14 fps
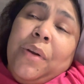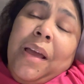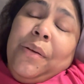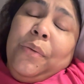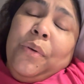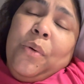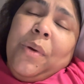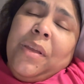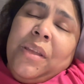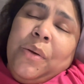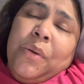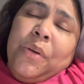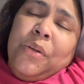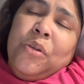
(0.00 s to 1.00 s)
I don't know what they're
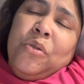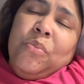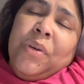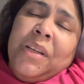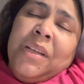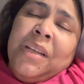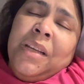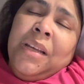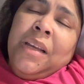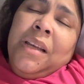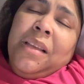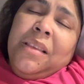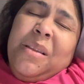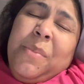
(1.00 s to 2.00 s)
going to do, but
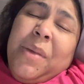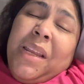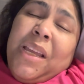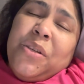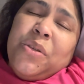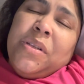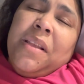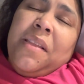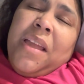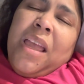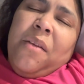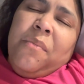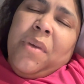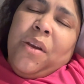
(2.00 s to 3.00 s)
the medications that they
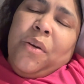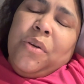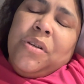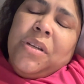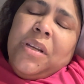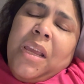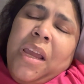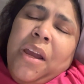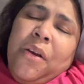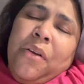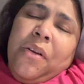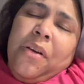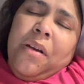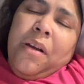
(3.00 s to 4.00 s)
gave me at urgent
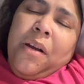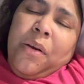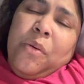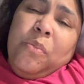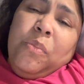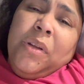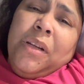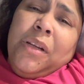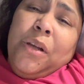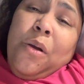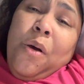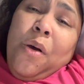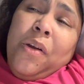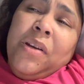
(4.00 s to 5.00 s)
care are completely
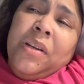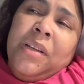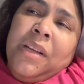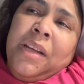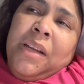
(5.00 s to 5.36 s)
gone.